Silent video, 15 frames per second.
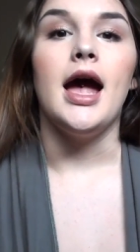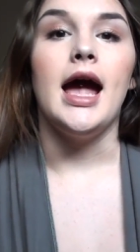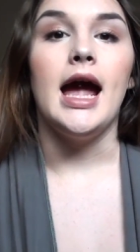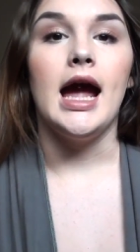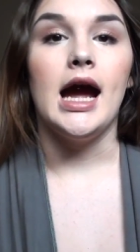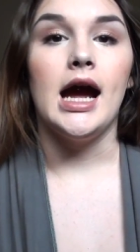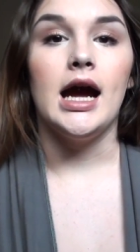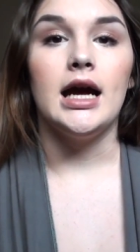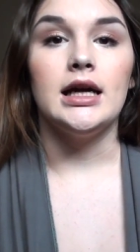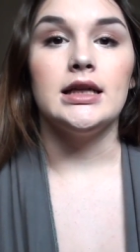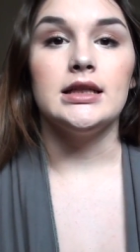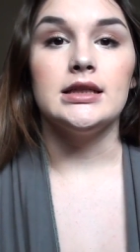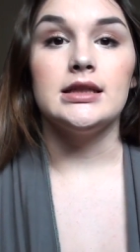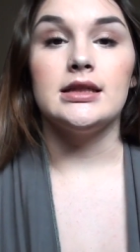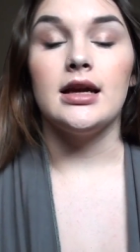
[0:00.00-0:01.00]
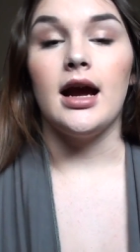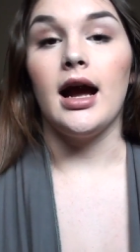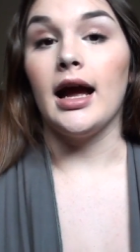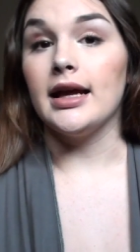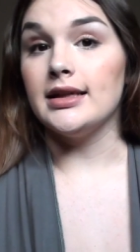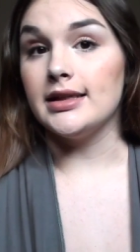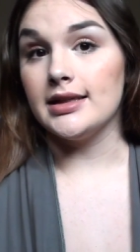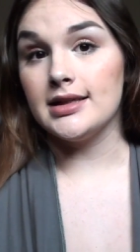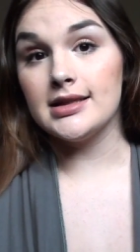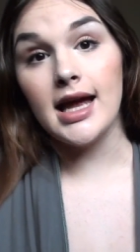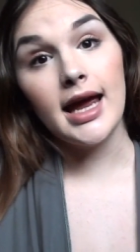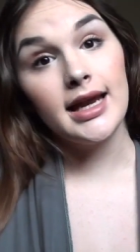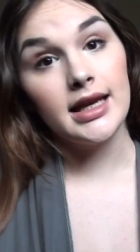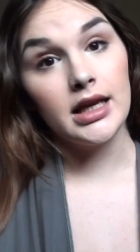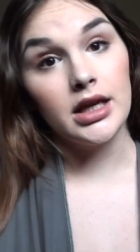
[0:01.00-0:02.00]
and I
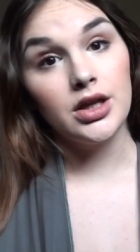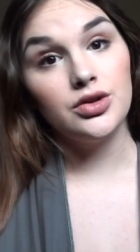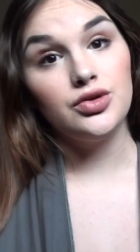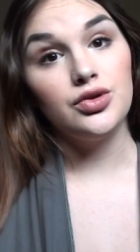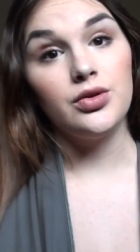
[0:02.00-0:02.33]
decided